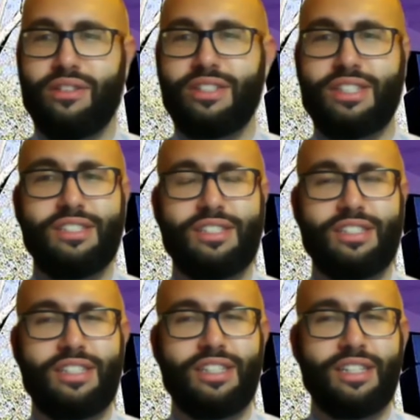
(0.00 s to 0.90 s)
and
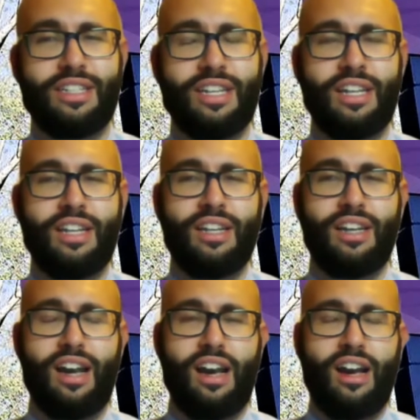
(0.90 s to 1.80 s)
Tinsley, and
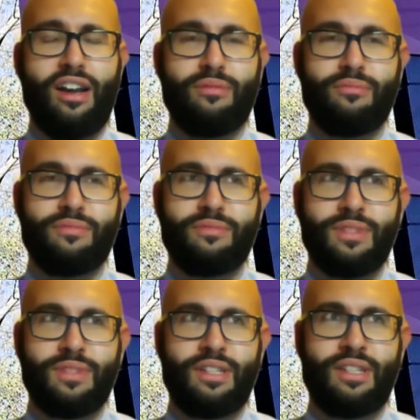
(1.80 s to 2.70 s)
um,
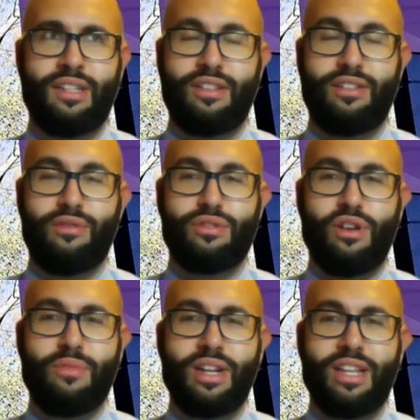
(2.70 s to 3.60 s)
there were so
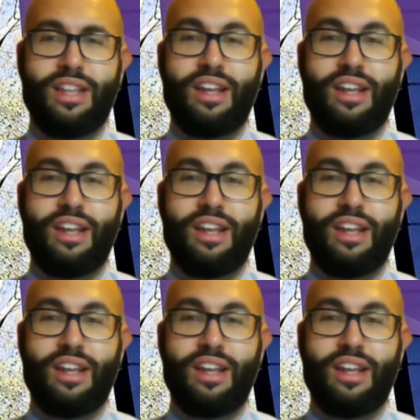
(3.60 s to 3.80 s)
many.